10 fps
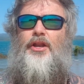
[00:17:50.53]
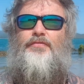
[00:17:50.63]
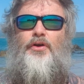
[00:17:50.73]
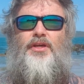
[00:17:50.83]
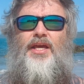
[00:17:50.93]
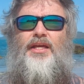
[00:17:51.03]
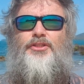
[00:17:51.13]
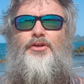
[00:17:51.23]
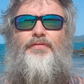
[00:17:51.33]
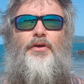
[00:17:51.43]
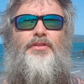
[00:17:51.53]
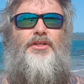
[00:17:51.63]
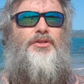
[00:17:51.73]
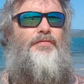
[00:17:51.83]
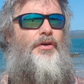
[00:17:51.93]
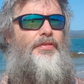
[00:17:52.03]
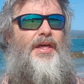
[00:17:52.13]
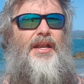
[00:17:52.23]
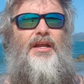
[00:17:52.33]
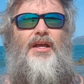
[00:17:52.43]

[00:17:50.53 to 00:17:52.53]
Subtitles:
I've got kids, I've got this, I've got that."